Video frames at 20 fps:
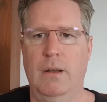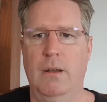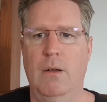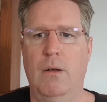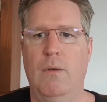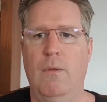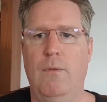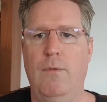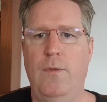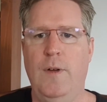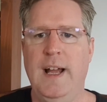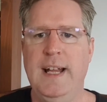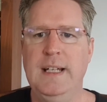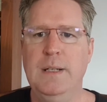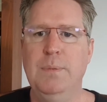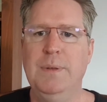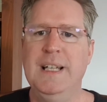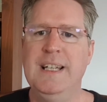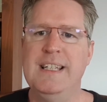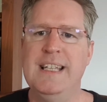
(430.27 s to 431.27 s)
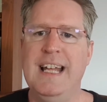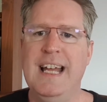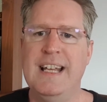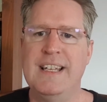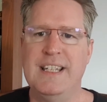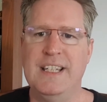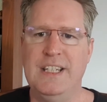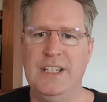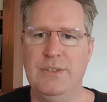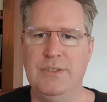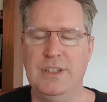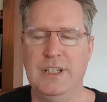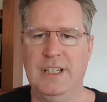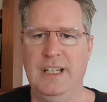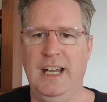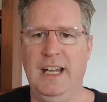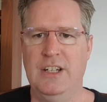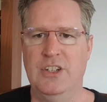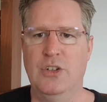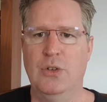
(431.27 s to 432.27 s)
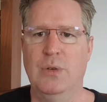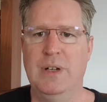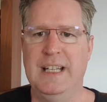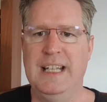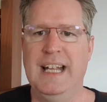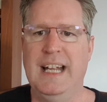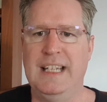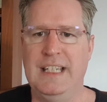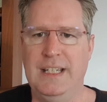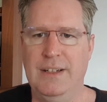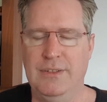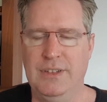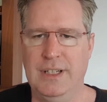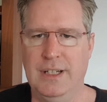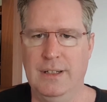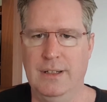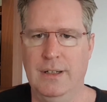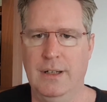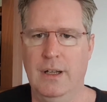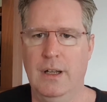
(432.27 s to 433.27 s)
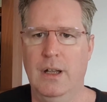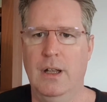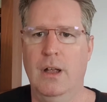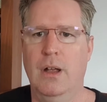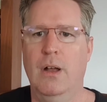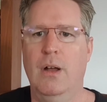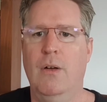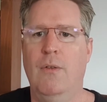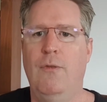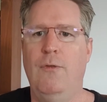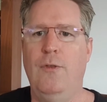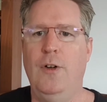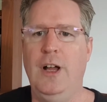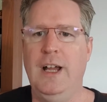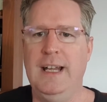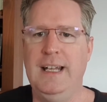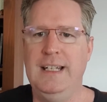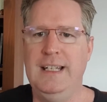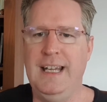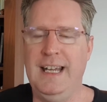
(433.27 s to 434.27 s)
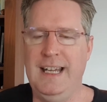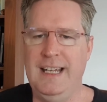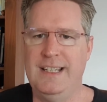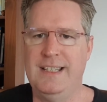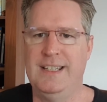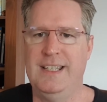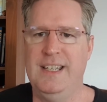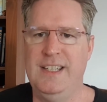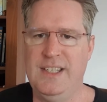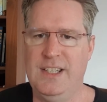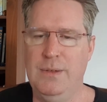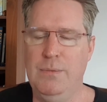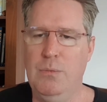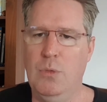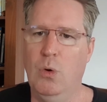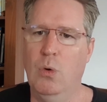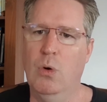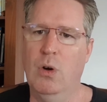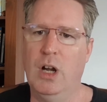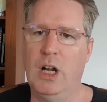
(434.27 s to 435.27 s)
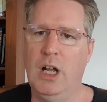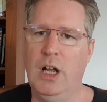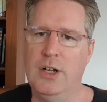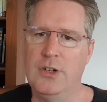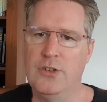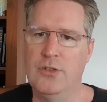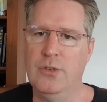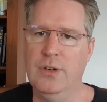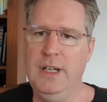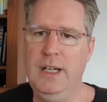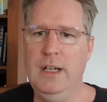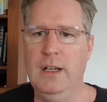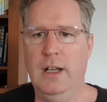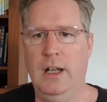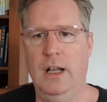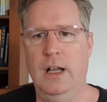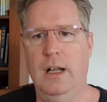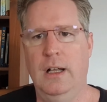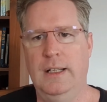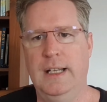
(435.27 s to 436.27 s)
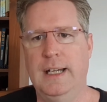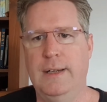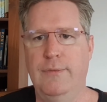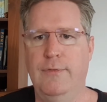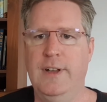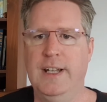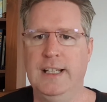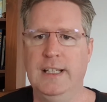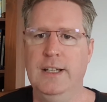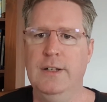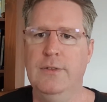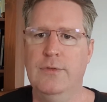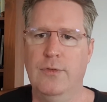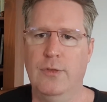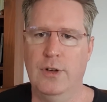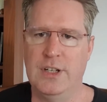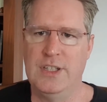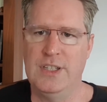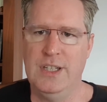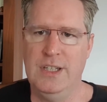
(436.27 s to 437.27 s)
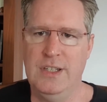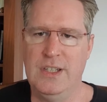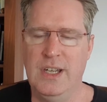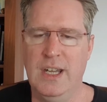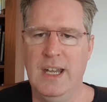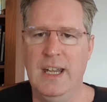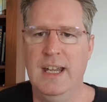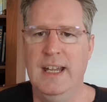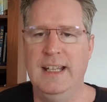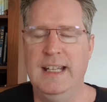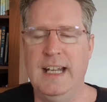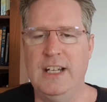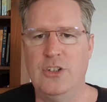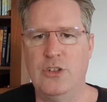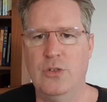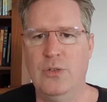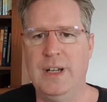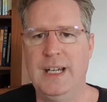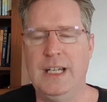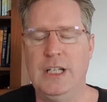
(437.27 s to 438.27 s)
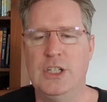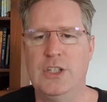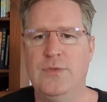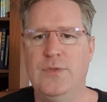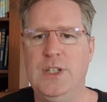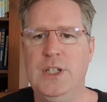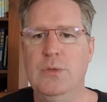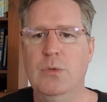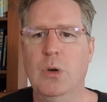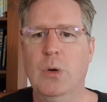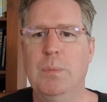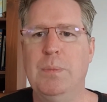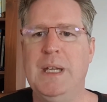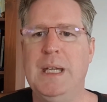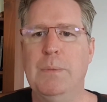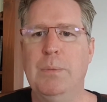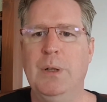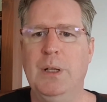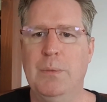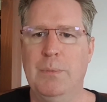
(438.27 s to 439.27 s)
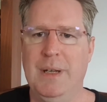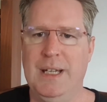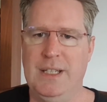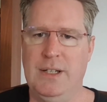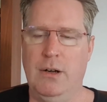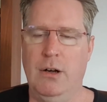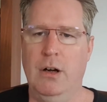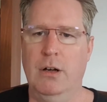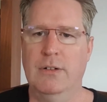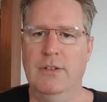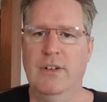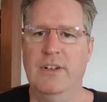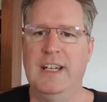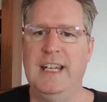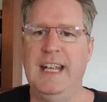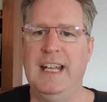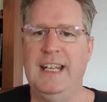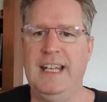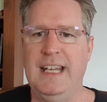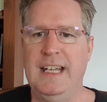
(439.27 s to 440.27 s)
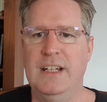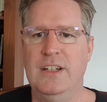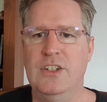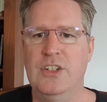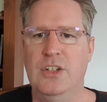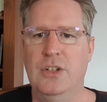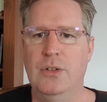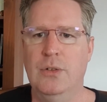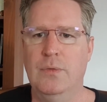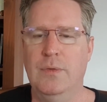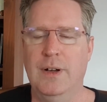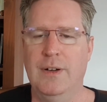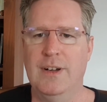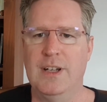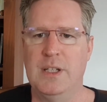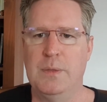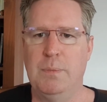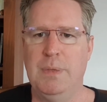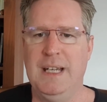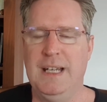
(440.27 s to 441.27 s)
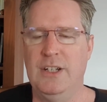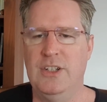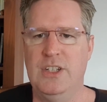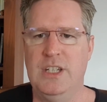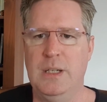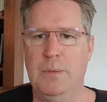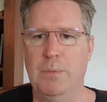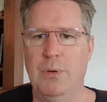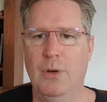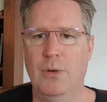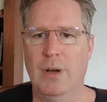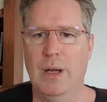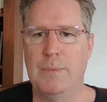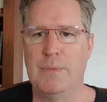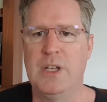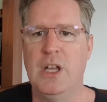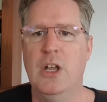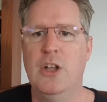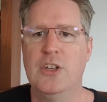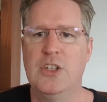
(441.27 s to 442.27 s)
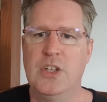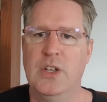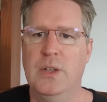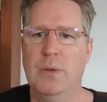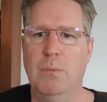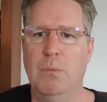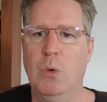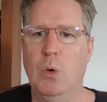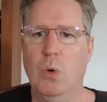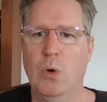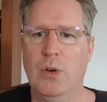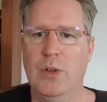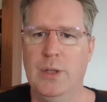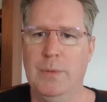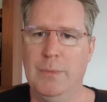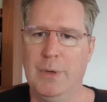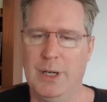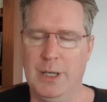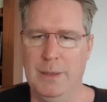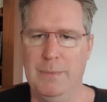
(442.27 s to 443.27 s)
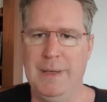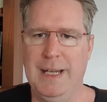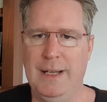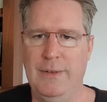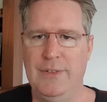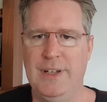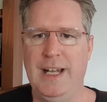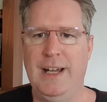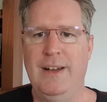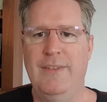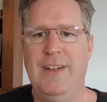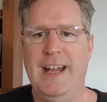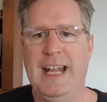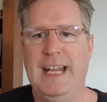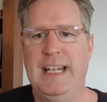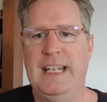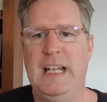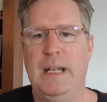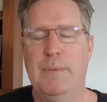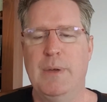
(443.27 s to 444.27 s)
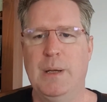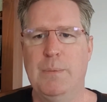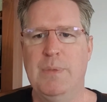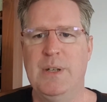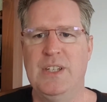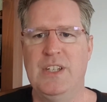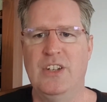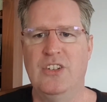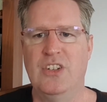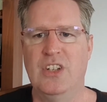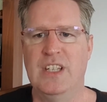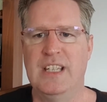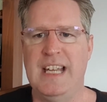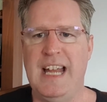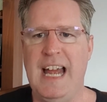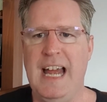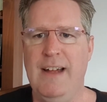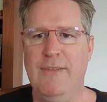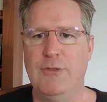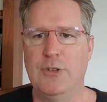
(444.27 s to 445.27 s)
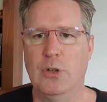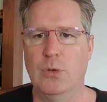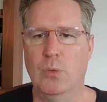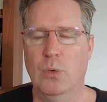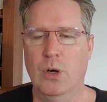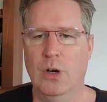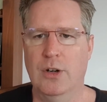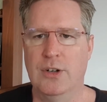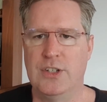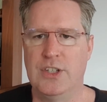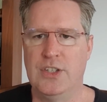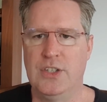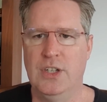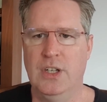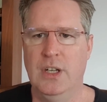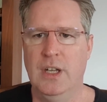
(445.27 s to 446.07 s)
Find a place that has a union and join that union. Find a system or a country, like Finland, for instance, that trains fewer people and makes it harder to get into various PhD programs so that more of them are going to be able to have academic positions afterwards.